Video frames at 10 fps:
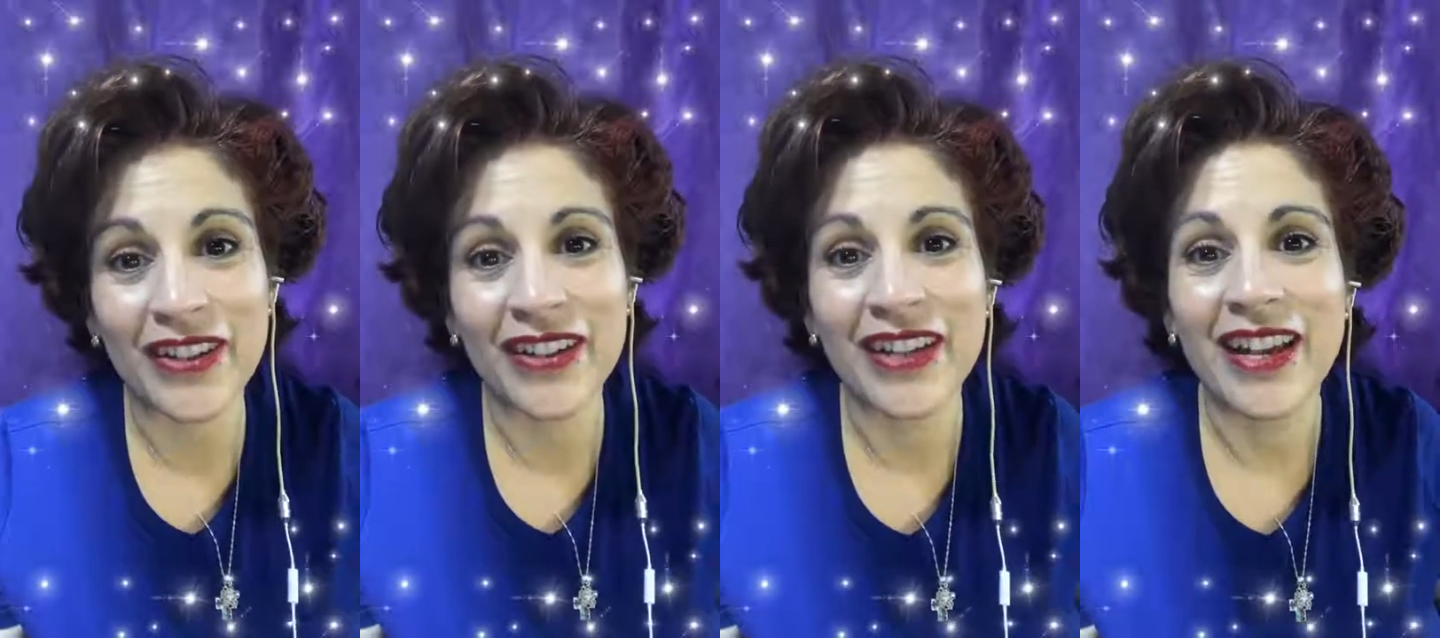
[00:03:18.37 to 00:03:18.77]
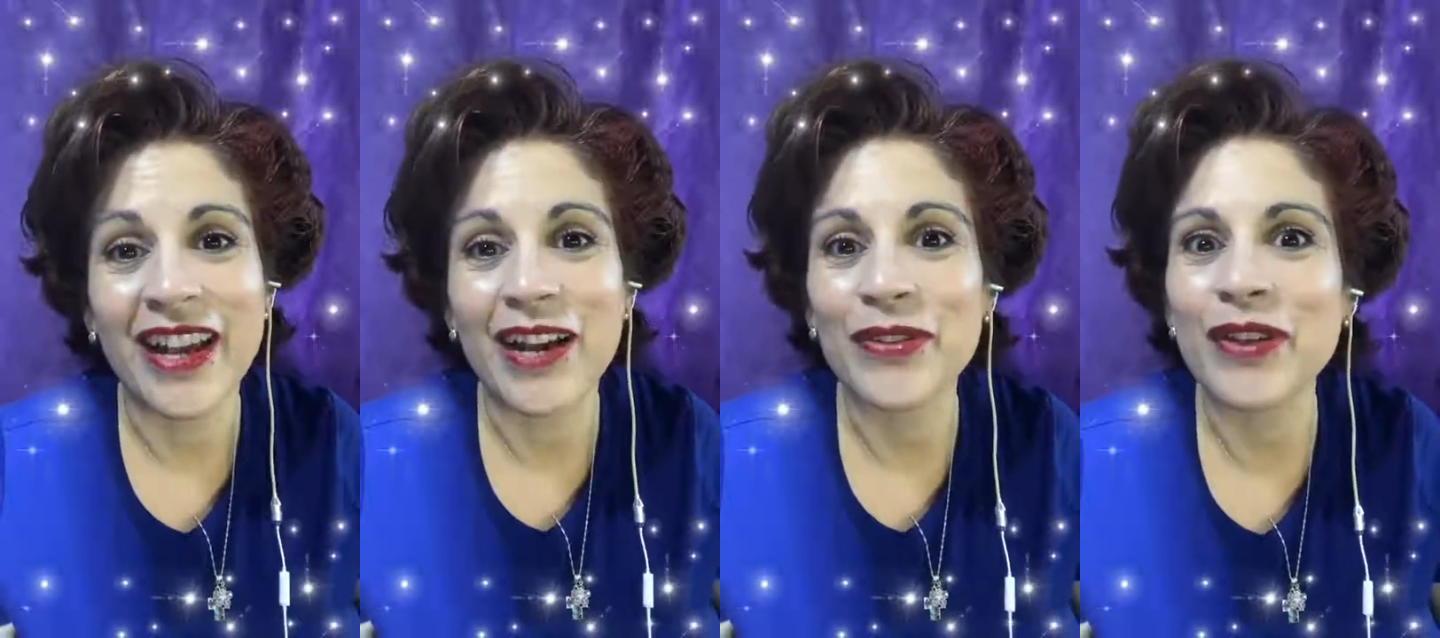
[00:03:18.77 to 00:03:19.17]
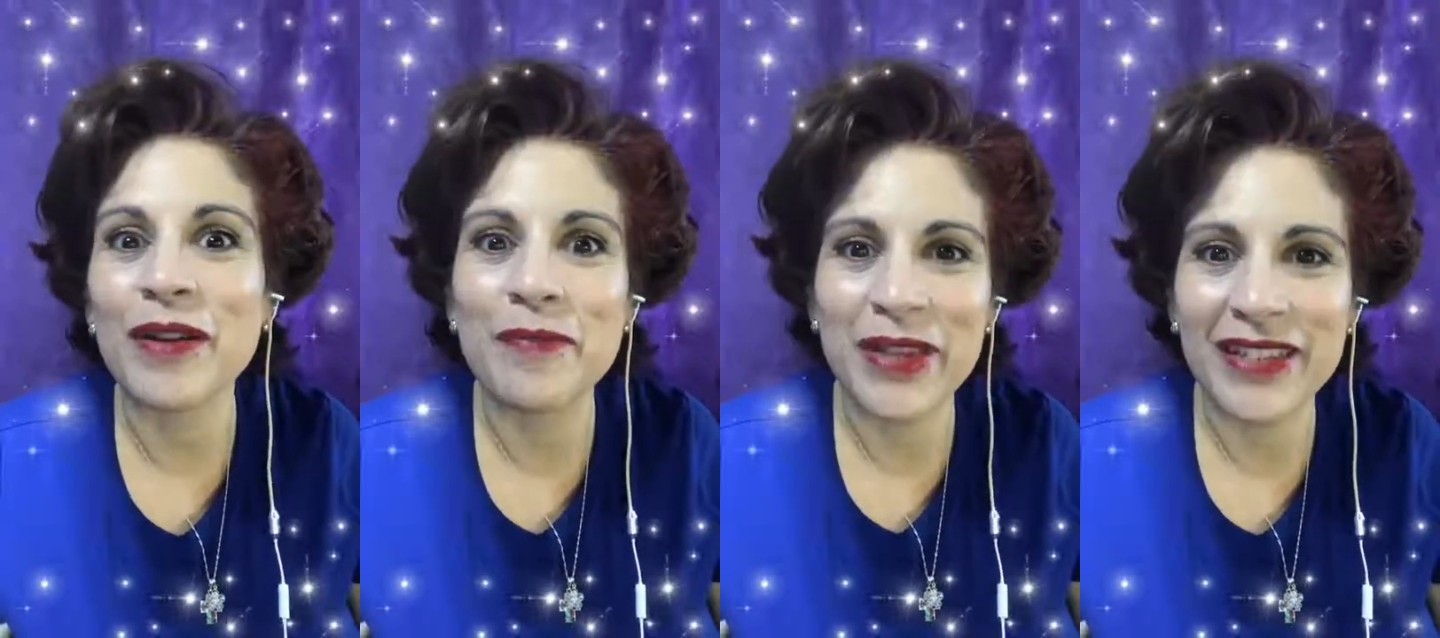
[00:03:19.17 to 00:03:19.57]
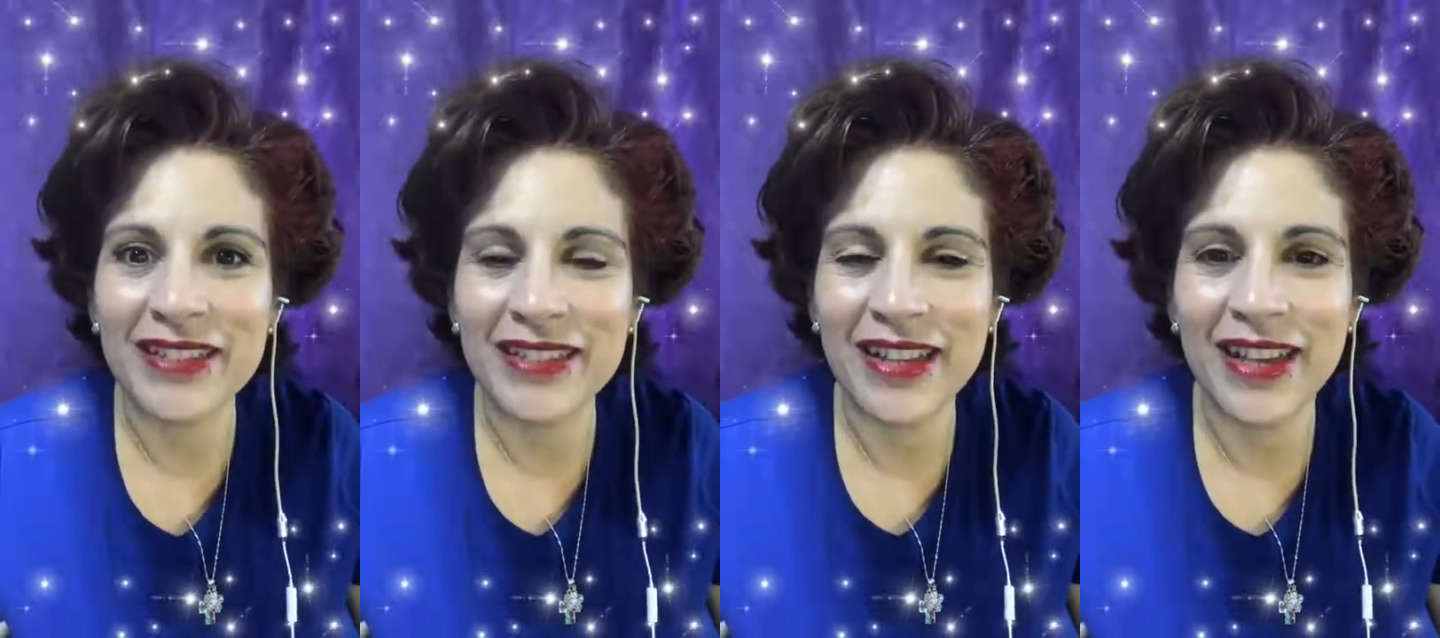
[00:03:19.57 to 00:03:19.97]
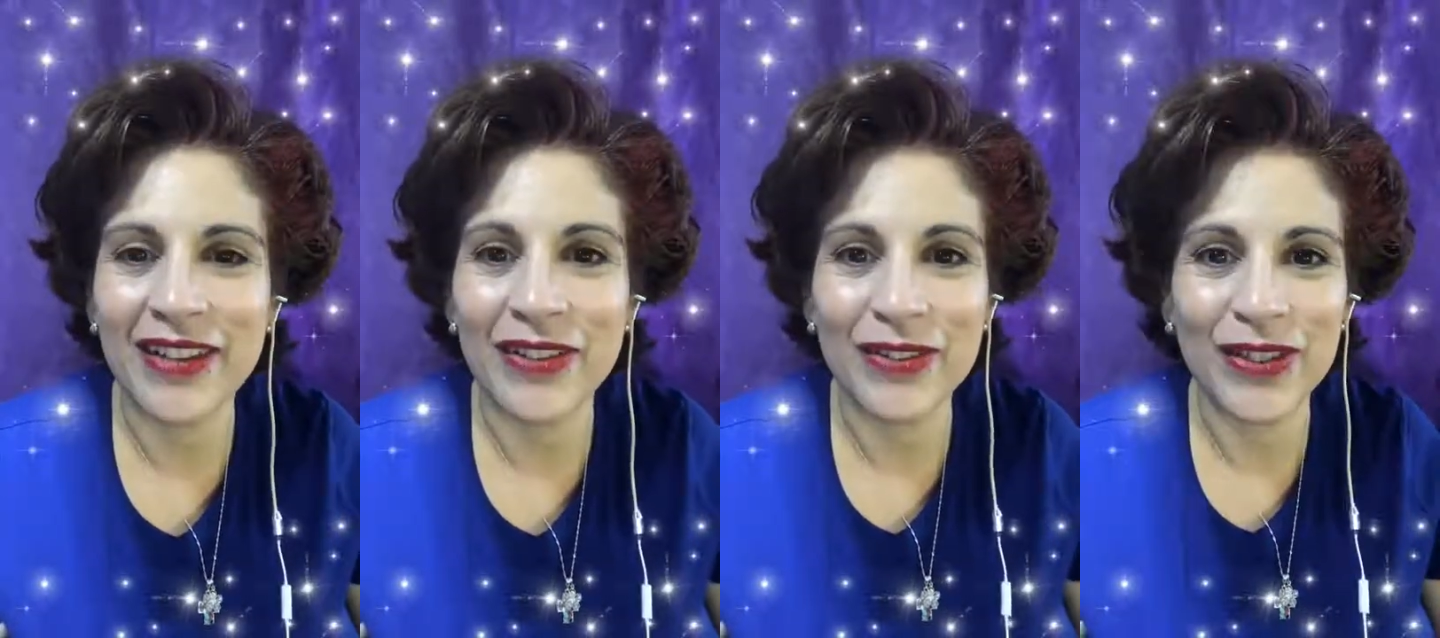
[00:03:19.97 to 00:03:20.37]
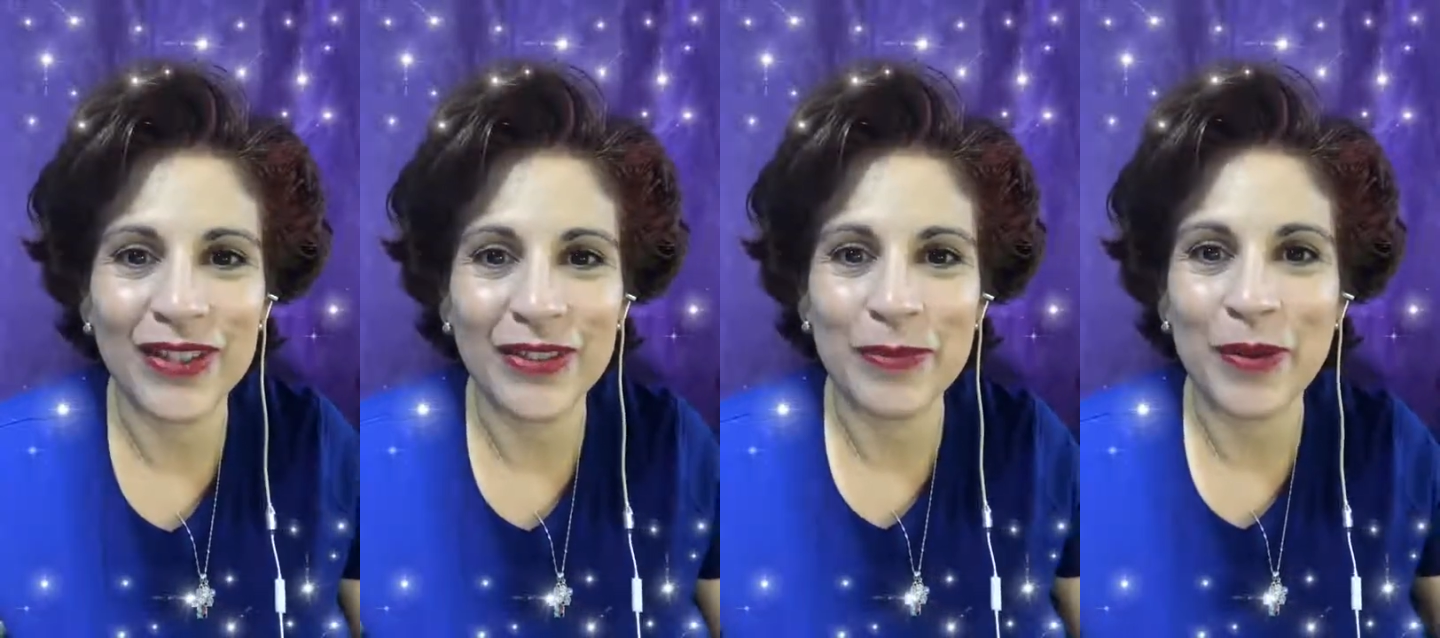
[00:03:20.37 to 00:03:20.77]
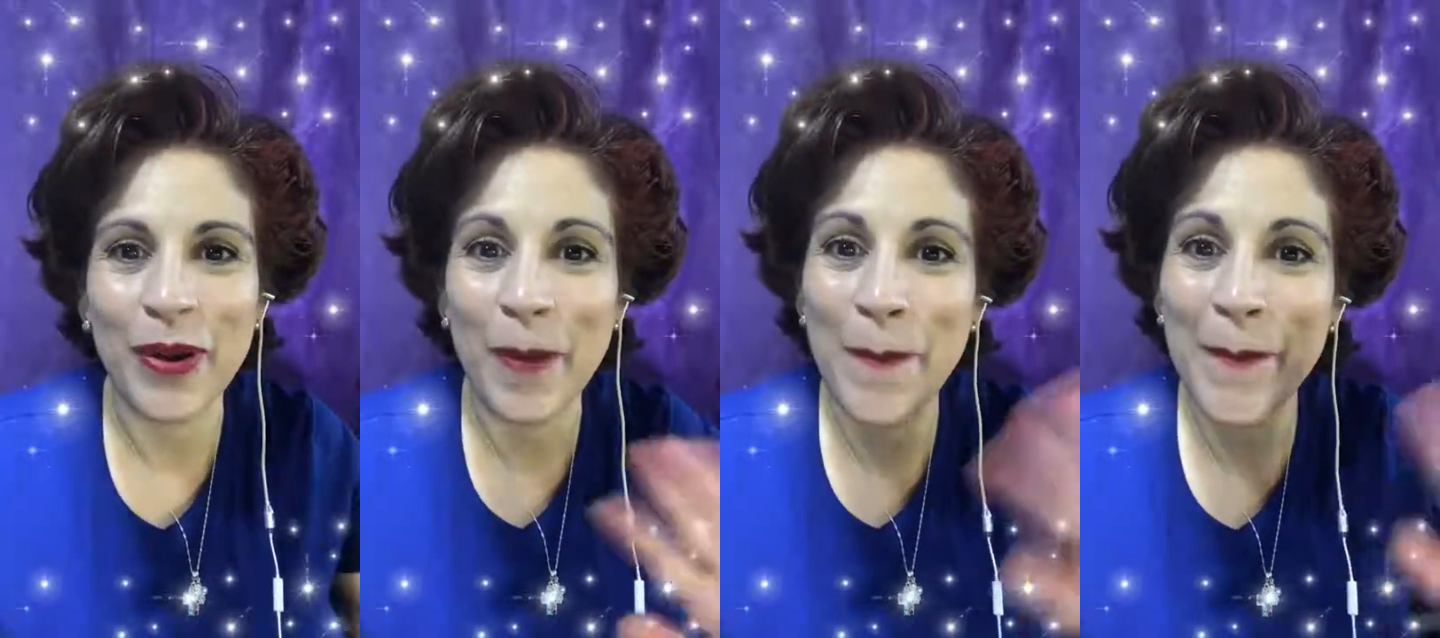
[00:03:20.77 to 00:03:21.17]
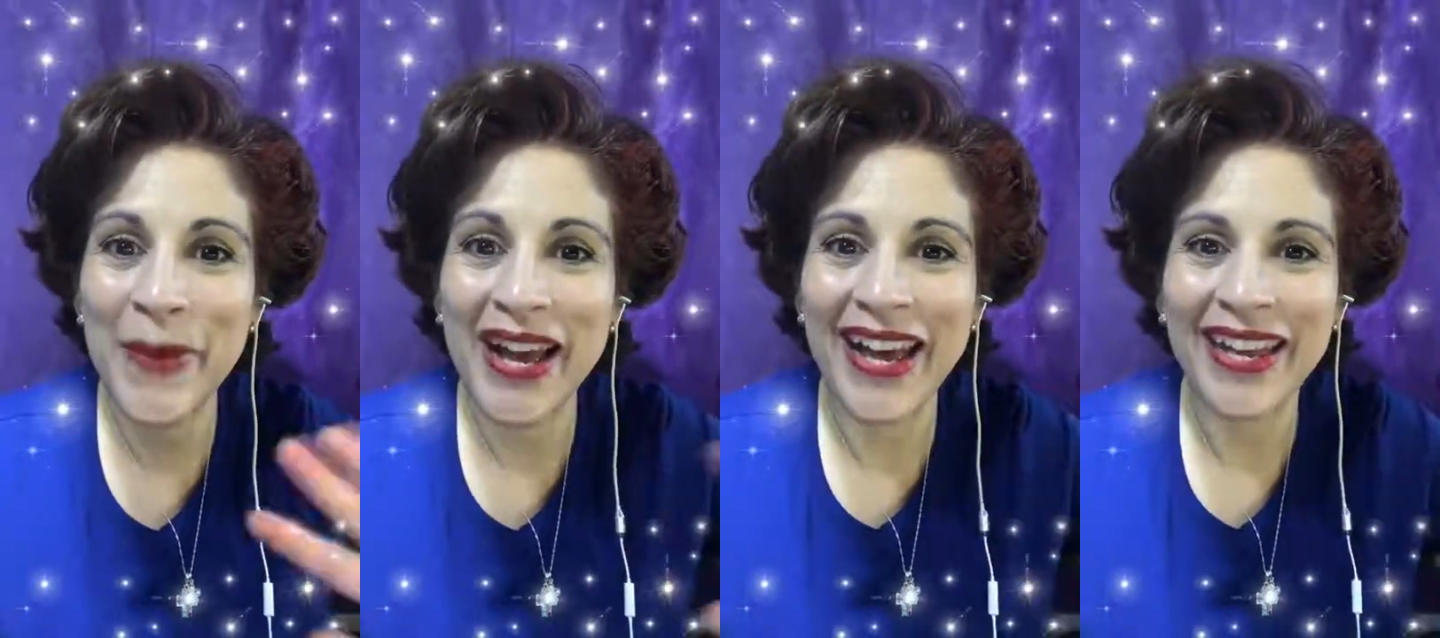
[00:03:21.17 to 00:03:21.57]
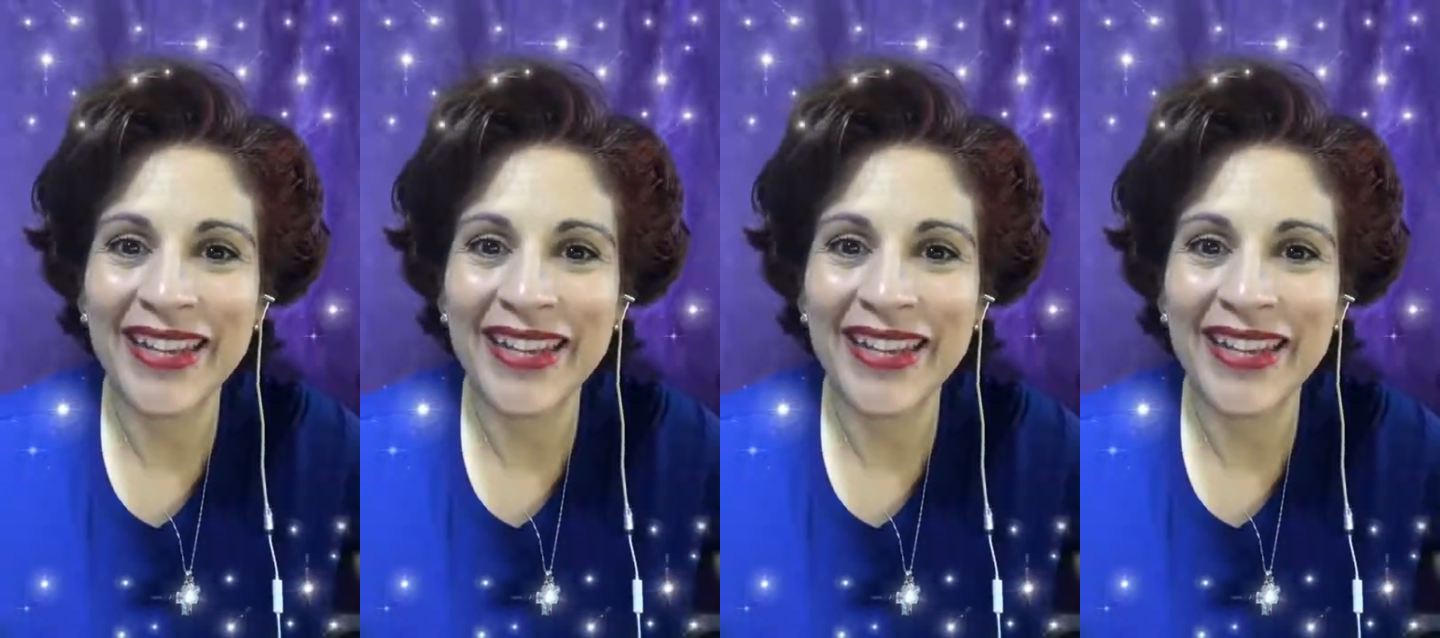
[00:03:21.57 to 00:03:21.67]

Have an amazing day, and I'll talk to you tomorrow. Bye.